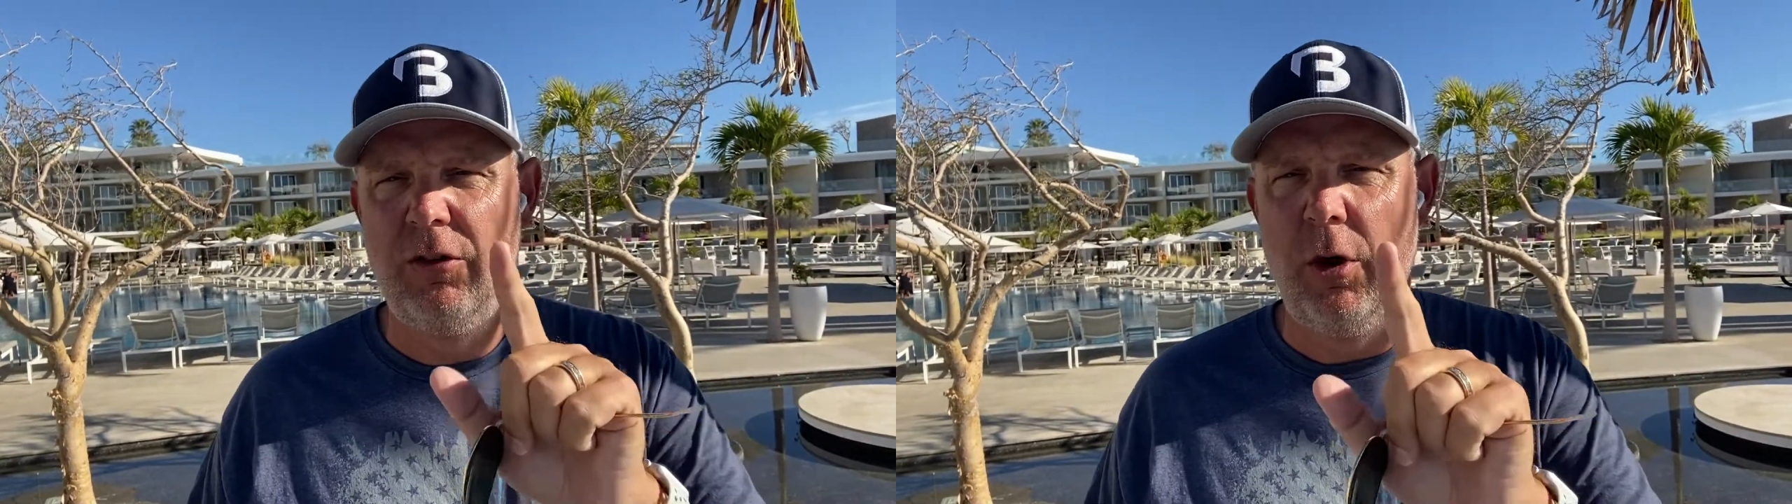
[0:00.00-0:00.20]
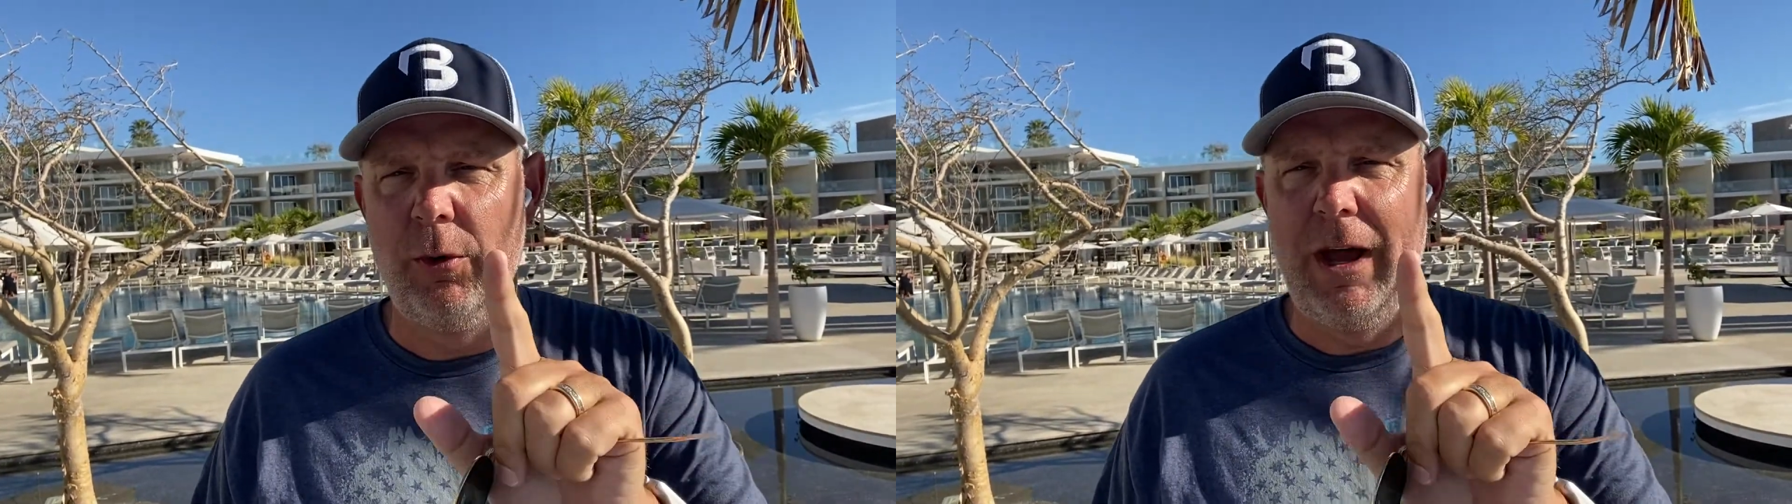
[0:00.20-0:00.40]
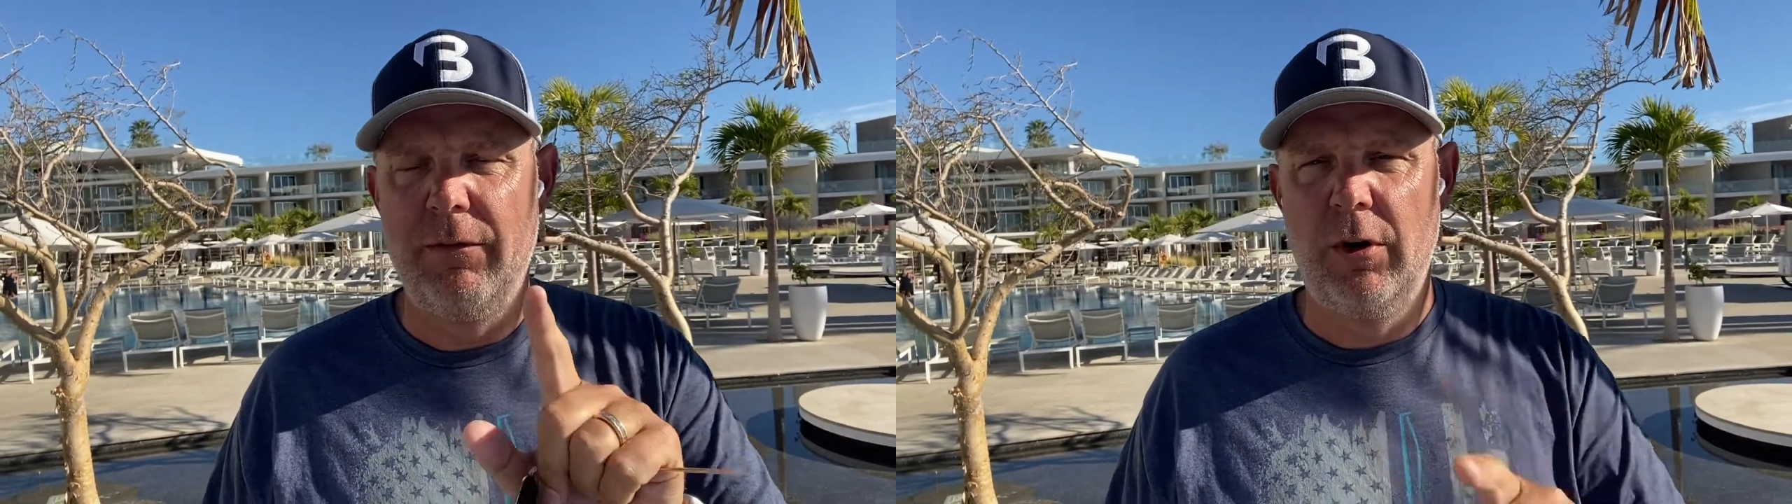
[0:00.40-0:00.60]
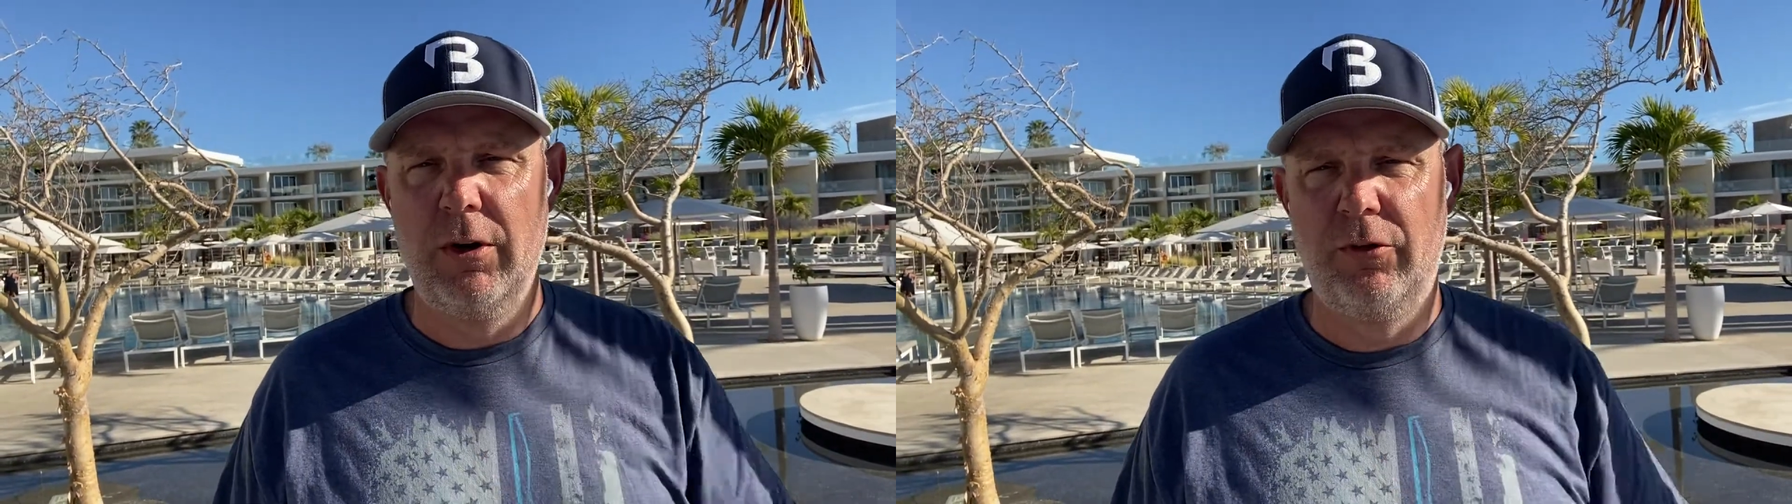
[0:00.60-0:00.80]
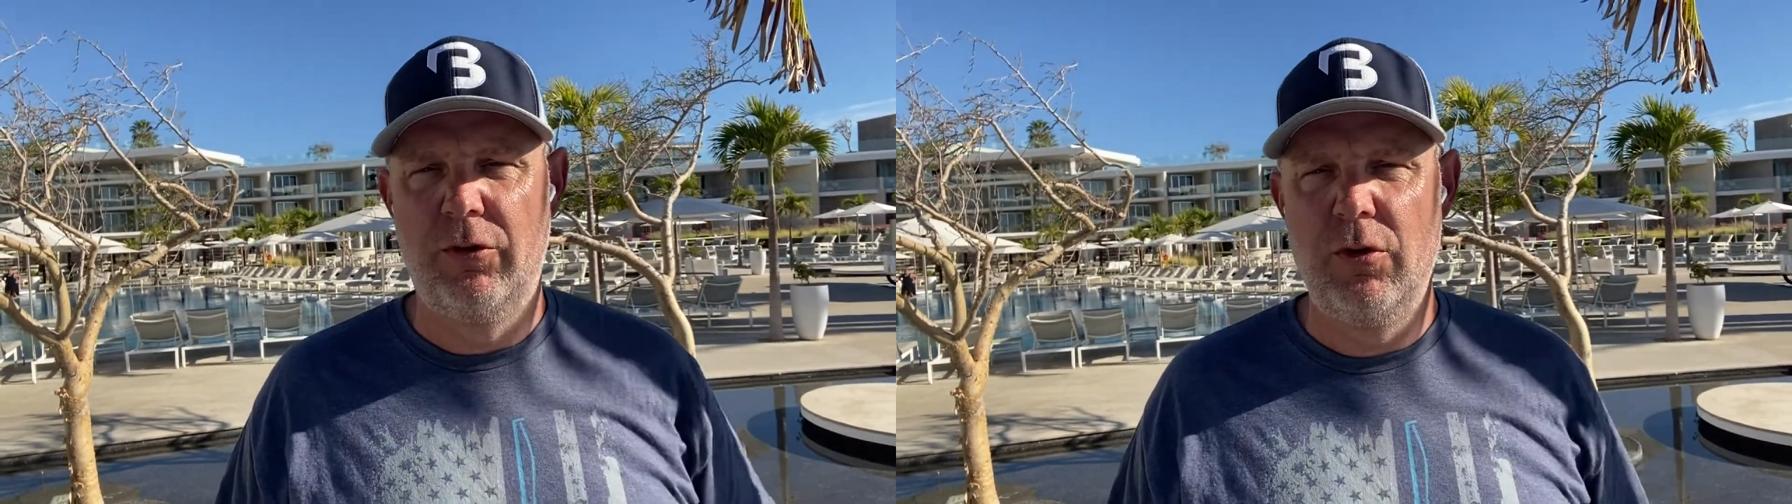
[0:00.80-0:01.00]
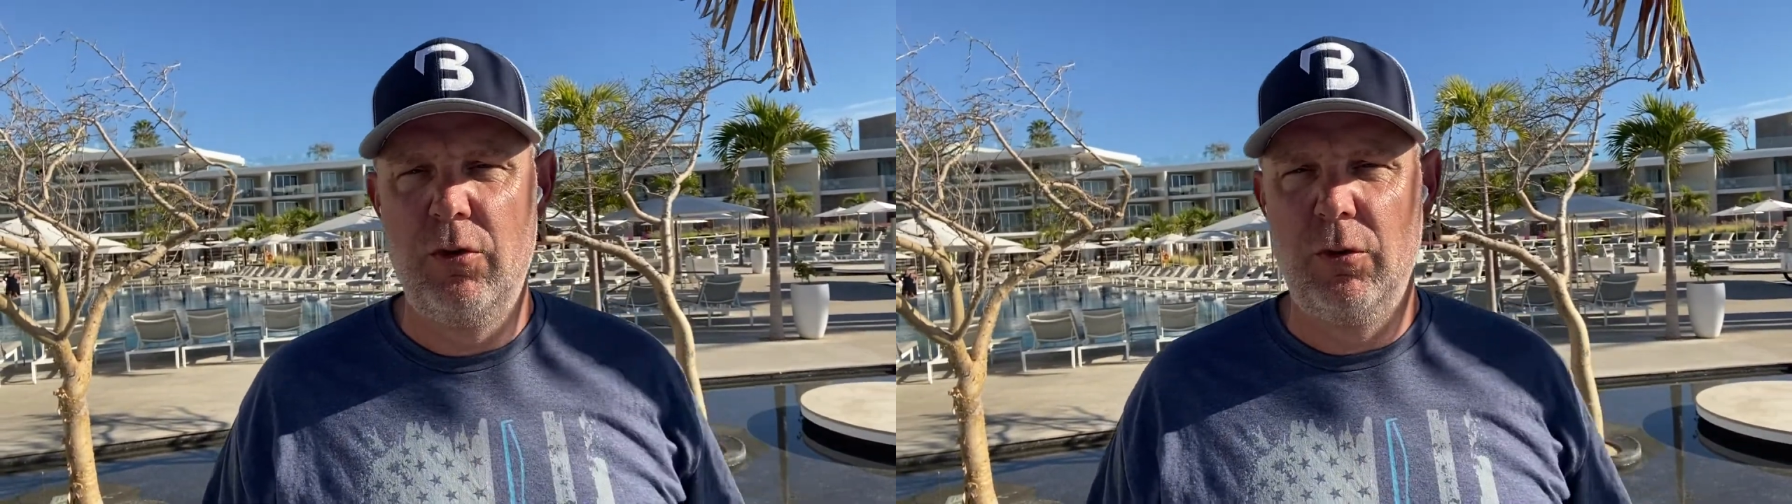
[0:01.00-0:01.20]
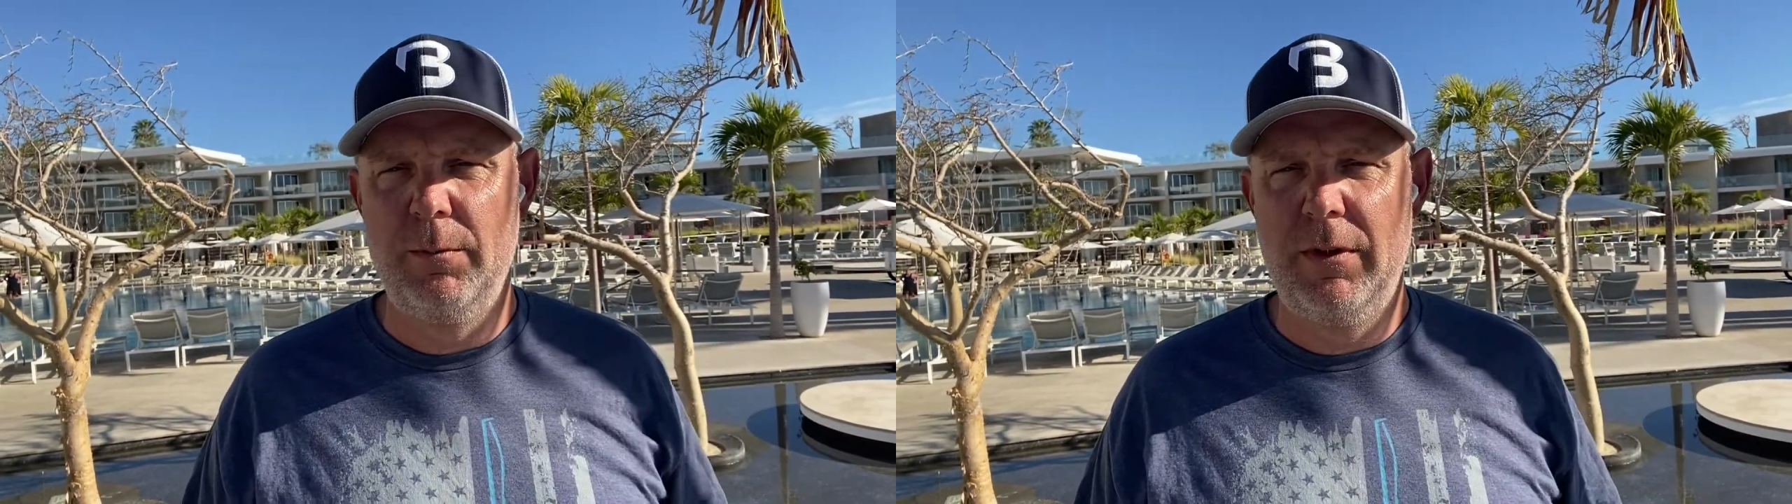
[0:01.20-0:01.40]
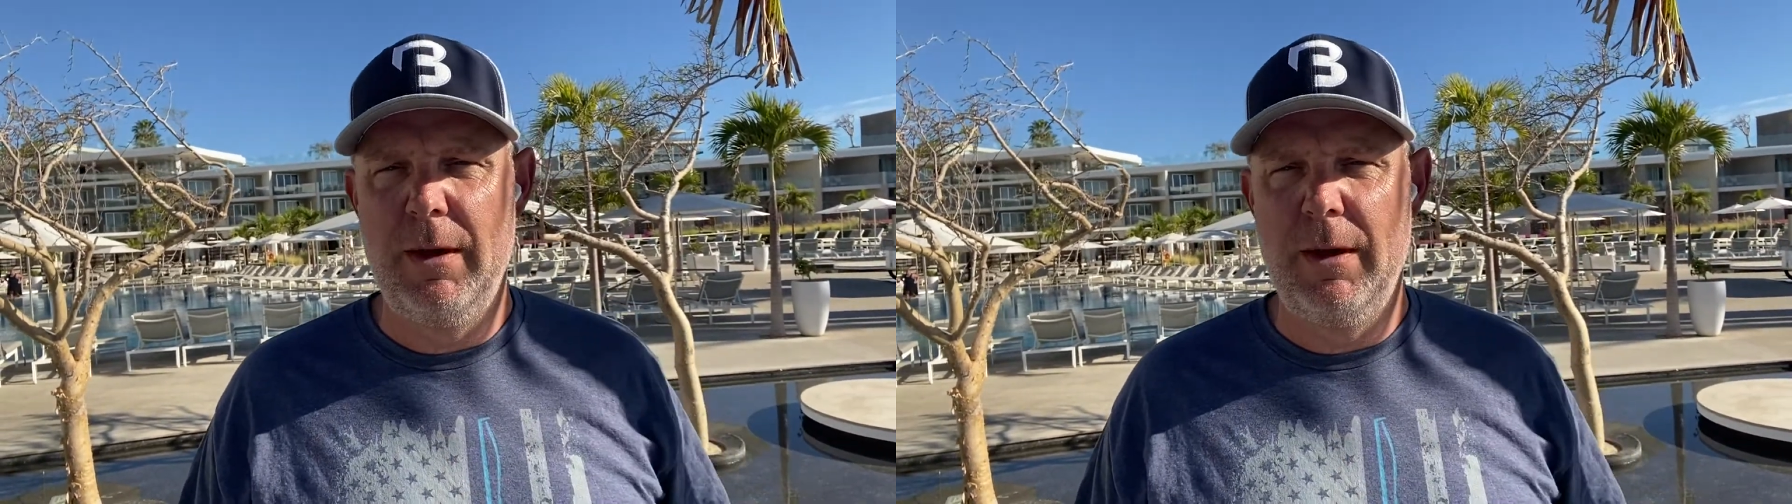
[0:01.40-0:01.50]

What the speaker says: Don't ever assume